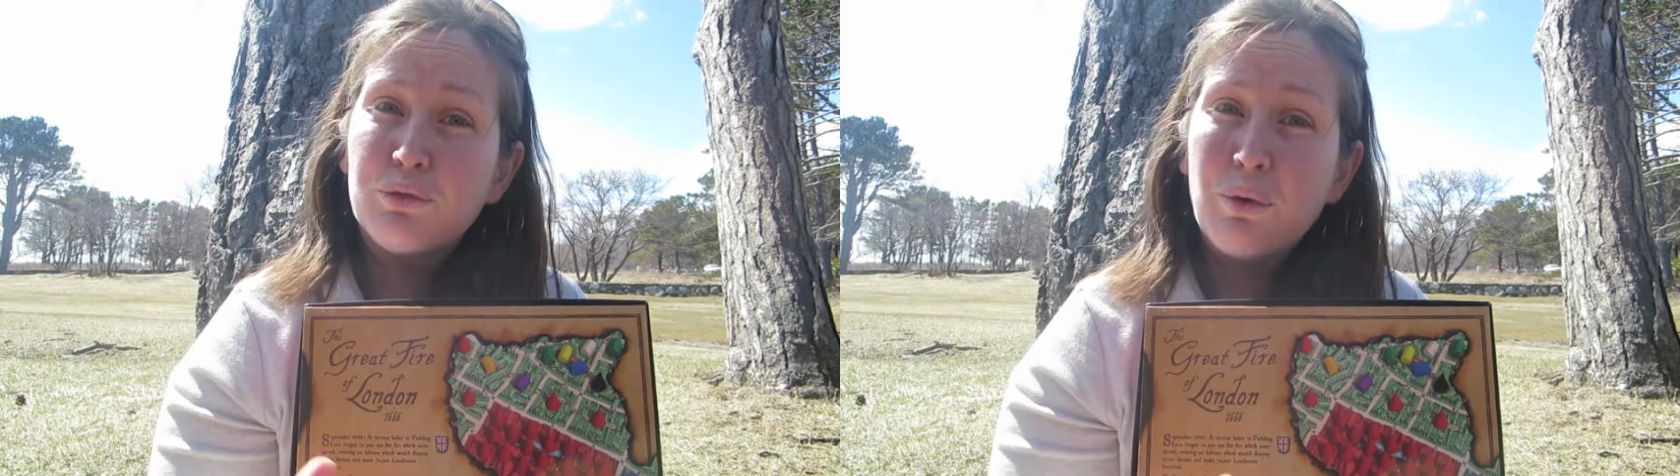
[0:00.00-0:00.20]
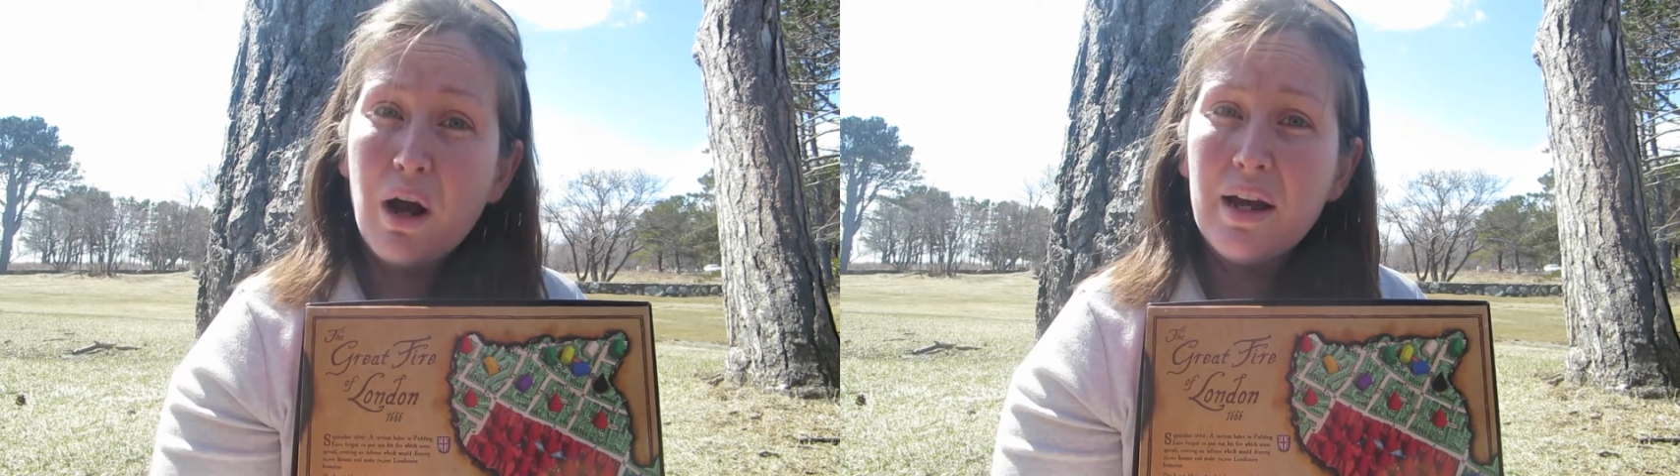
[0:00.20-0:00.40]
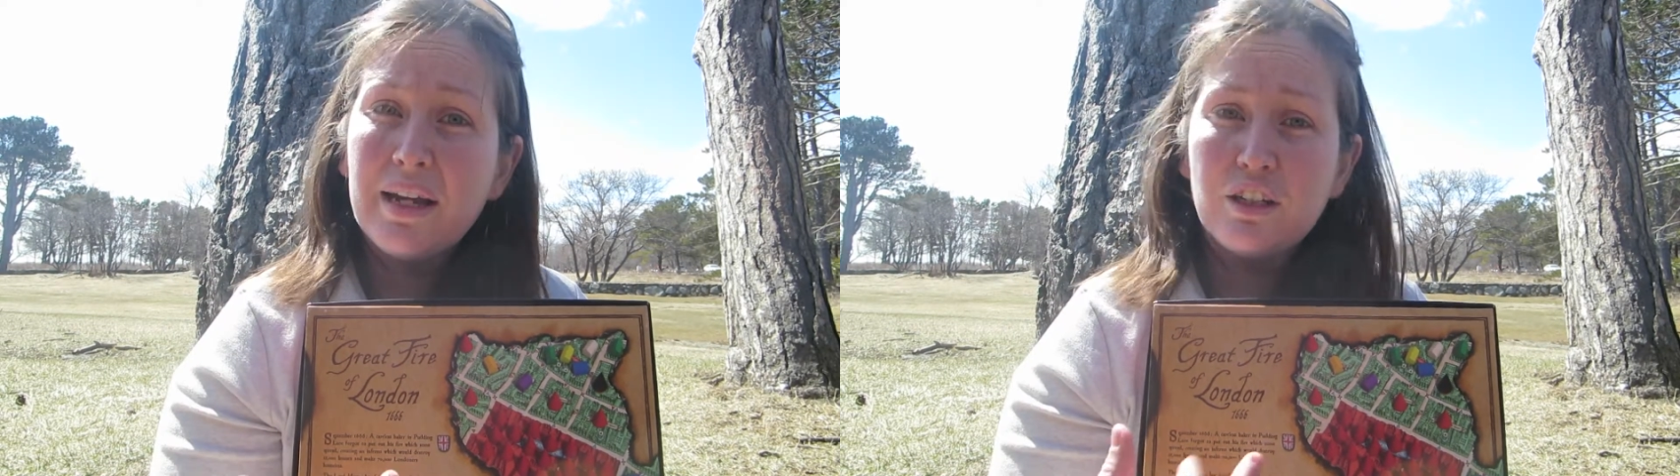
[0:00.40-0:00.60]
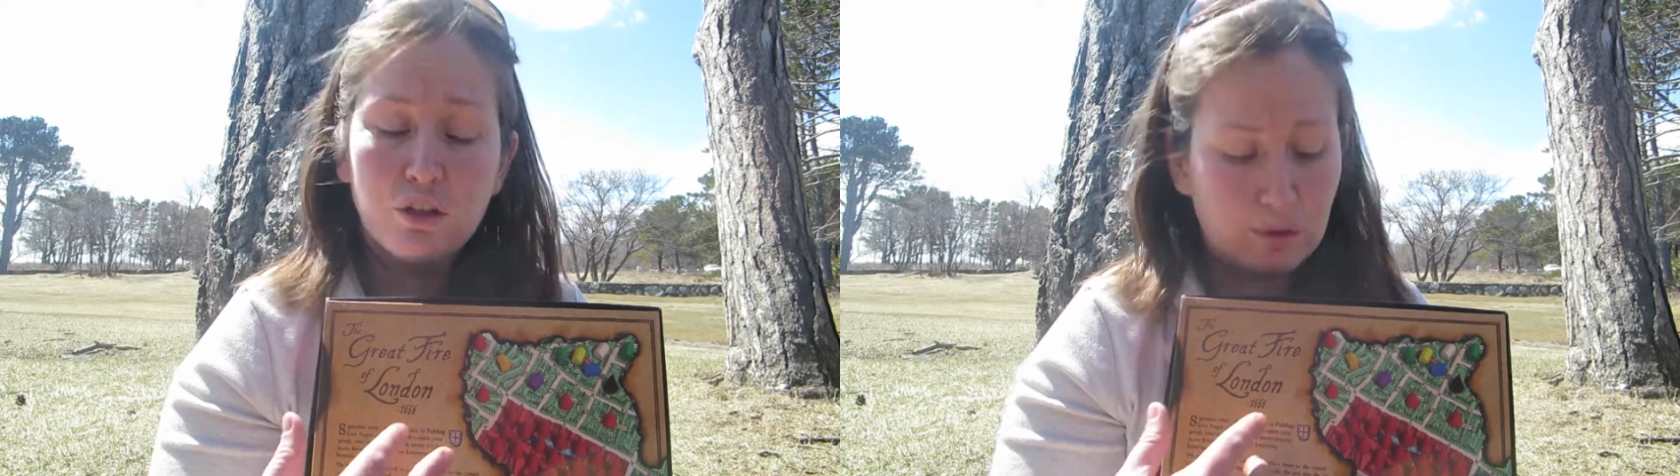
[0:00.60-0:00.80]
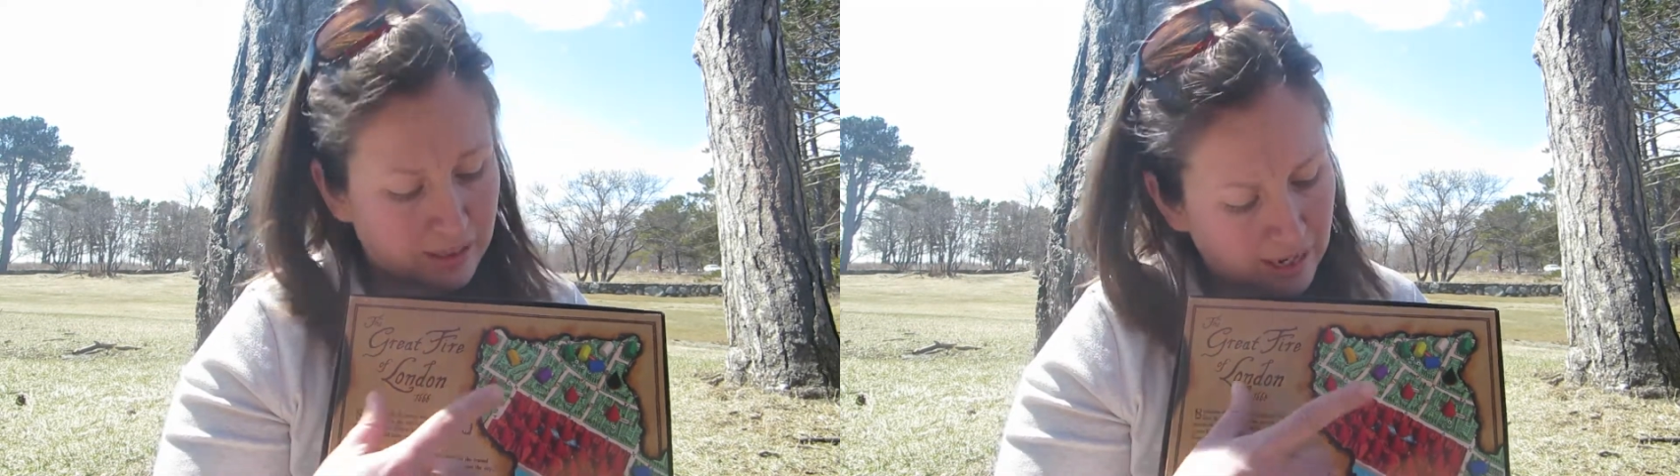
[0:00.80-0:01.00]
trying
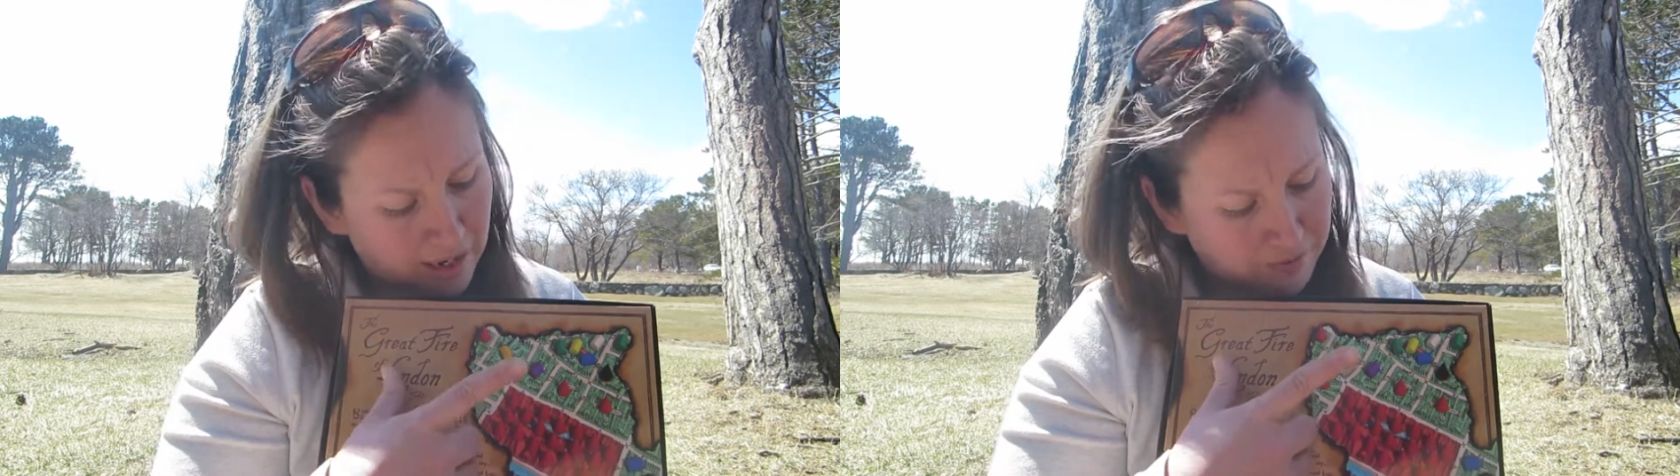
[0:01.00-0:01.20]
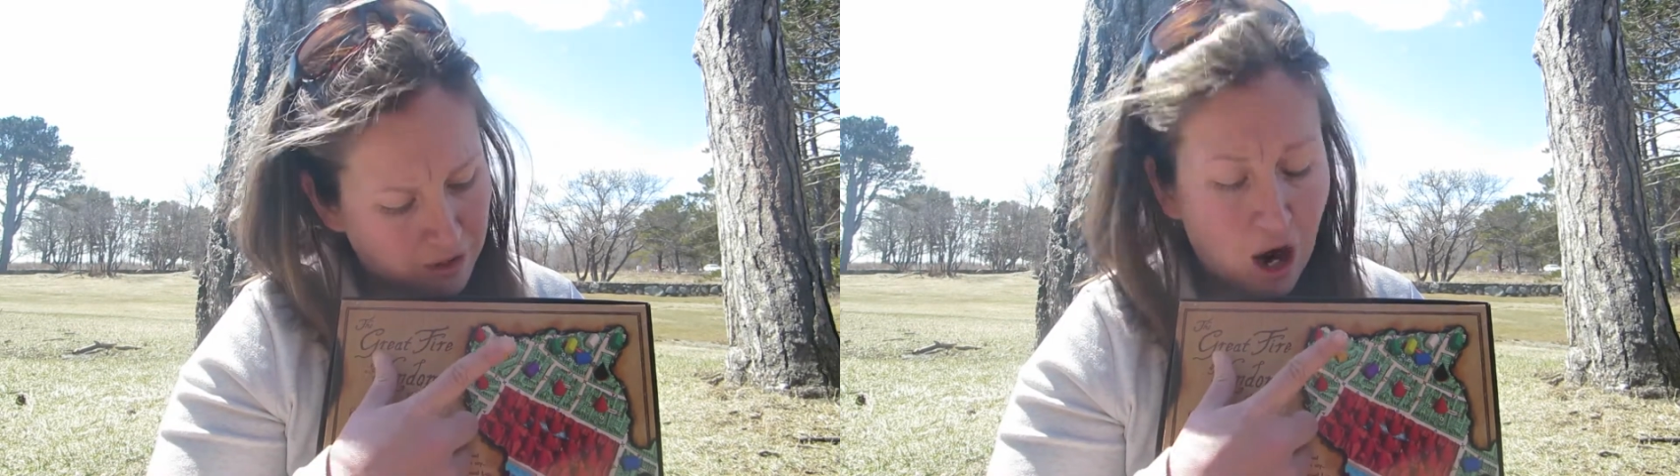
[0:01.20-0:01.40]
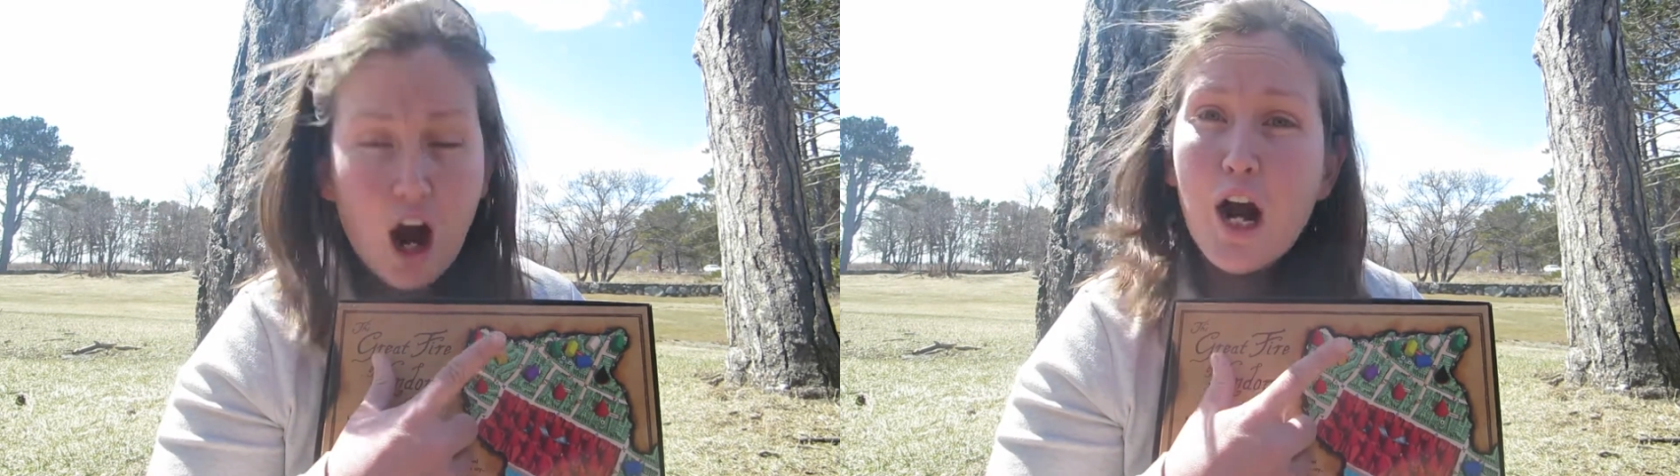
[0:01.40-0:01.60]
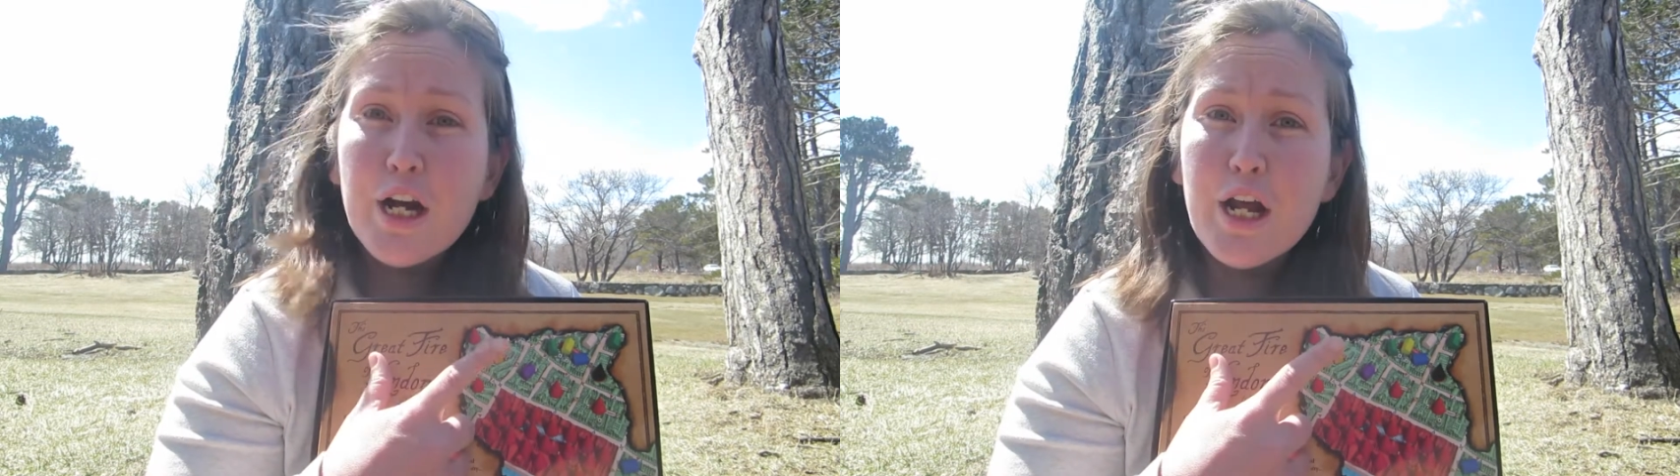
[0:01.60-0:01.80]
to save our